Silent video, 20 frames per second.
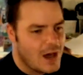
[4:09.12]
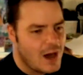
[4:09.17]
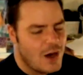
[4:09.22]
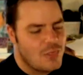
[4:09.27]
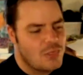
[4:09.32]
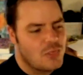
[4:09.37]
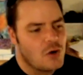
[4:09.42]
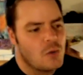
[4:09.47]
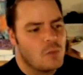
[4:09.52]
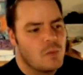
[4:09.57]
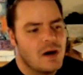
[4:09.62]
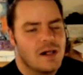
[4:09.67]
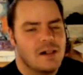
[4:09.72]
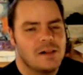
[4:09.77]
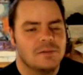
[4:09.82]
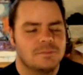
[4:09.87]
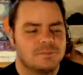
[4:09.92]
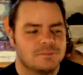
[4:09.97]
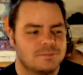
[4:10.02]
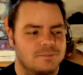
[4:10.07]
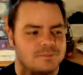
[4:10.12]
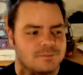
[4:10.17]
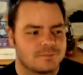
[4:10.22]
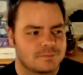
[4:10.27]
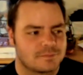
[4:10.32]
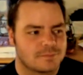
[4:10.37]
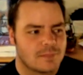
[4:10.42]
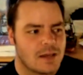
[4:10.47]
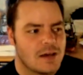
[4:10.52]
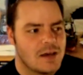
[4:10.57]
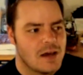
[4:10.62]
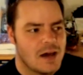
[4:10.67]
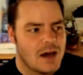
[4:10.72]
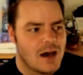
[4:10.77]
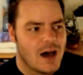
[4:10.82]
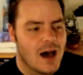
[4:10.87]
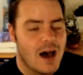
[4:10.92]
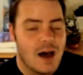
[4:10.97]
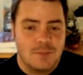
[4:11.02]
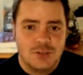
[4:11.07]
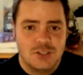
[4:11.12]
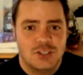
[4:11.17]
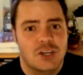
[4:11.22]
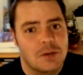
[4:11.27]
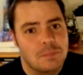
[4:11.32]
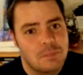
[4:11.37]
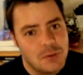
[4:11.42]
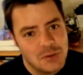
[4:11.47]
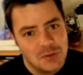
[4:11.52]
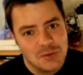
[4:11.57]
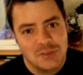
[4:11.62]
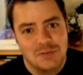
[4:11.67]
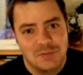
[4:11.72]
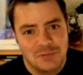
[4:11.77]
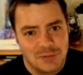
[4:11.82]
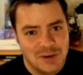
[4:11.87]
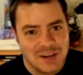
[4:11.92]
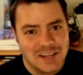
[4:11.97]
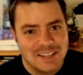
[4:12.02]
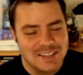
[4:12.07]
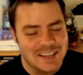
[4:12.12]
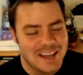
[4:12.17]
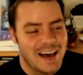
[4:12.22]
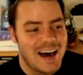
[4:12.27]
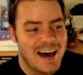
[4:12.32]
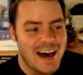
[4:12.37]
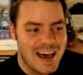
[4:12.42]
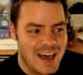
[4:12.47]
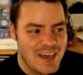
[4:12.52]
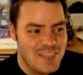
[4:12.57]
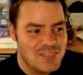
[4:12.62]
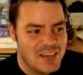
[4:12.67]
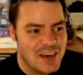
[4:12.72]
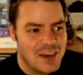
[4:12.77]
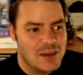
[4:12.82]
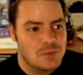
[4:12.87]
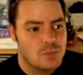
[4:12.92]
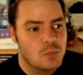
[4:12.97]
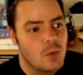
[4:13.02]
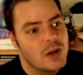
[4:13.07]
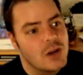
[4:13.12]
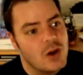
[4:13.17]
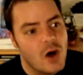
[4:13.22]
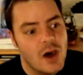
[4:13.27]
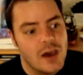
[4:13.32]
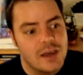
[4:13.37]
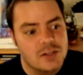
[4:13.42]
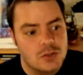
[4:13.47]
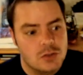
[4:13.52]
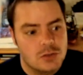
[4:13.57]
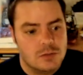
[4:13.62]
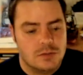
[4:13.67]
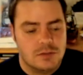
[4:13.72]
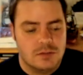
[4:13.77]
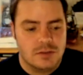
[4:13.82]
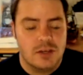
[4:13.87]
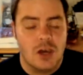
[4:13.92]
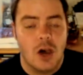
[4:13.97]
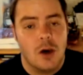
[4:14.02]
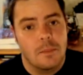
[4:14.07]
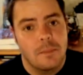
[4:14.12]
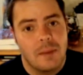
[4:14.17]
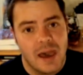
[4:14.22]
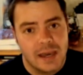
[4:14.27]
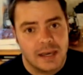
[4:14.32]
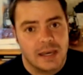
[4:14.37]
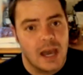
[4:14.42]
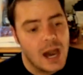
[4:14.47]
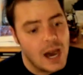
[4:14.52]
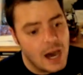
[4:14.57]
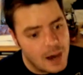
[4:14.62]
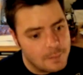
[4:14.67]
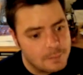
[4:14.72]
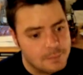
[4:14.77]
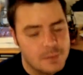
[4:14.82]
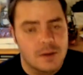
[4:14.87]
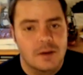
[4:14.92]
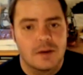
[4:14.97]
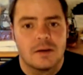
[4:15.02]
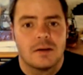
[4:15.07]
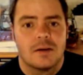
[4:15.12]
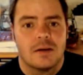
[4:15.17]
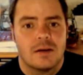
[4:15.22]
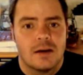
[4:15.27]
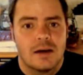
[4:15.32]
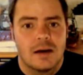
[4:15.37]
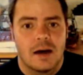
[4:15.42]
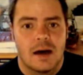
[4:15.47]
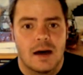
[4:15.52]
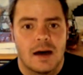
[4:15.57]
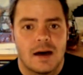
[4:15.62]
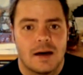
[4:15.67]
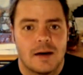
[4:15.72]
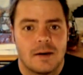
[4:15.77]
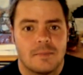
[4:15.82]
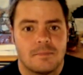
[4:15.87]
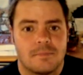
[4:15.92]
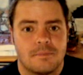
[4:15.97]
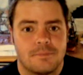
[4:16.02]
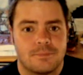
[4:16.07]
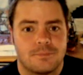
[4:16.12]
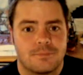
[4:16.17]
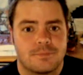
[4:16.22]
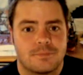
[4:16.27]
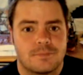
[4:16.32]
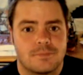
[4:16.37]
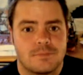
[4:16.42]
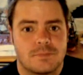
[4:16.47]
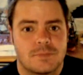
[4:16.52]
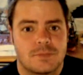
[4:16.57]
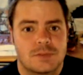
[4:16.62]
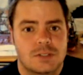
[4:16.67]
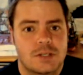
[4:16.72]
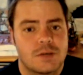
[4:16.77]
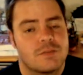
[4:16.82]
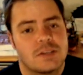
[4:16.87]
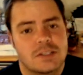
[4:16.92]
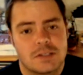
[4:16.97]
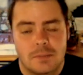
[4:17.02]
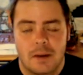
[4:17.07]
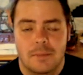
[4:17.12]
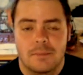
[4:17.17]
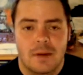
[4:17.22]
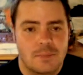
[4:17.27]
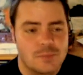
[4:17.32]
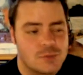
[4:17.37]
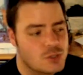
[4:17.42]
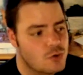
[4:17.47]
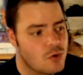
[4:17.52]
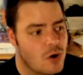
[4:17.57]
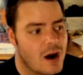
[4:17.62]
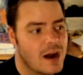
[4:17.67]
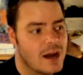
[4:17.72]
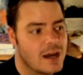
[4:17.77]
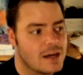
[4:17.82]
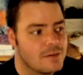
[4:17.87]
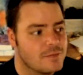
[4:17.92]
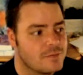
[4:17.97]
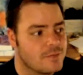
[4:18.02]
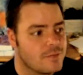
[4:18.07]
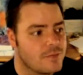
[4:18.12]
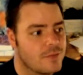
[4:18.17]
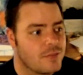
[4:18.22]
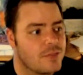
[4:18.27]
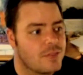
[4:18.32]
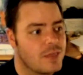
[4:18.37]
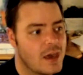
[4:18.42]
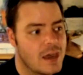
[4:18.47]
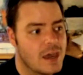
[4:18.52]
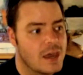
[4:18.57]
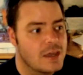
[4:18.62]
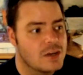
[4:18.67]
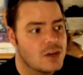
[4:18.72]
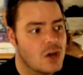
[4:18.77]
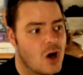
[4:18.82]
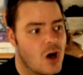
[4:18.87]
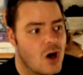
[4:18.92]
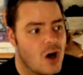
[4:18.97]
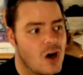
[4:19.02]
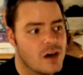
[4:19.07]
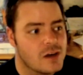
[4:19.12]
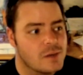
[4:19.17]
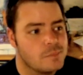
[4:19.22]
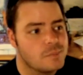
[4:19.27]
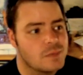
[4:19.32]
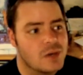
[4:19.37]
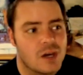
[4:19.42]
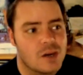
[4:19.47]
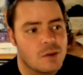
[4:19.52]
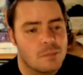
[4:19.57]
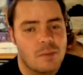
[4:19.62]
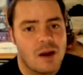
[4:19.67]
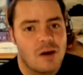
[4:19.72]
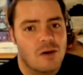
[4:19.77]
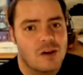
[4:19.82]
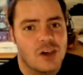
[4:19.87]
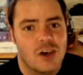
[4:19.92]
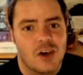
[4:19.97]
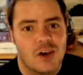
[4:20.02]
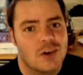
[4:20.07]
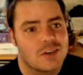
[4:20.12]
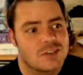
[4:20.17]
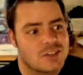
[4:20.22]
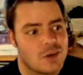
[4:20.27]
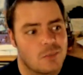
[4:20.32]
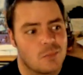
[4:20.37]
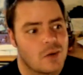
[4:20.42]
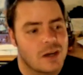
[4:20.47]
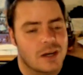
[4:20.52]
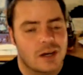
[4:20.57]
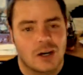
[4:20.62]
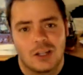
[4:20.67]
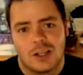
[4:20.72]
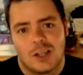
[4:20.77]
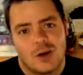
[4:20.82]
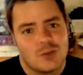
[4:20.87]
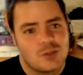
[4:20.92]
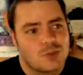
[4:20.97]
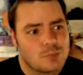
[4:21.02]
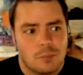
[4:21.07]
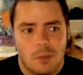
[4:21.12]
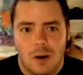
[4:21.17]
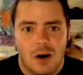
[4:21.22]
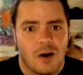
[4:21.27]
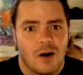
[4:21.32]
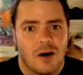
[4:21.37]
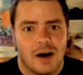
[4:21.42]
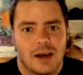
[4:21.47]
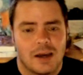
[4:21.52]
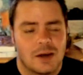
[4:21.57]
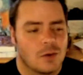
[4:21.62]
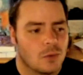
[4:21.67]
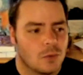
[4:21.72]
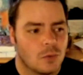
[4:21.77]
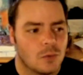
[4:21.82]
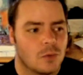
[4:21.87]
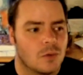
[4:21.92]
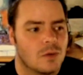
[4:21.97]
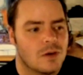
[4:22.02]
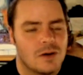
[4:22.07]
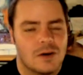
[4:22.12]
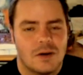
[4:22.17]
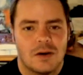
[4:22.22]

thought, well, I'm just going to put her in the freezer, and then when I go back up to visit my mum's grave, then I'm going to bury her somewhere close by, or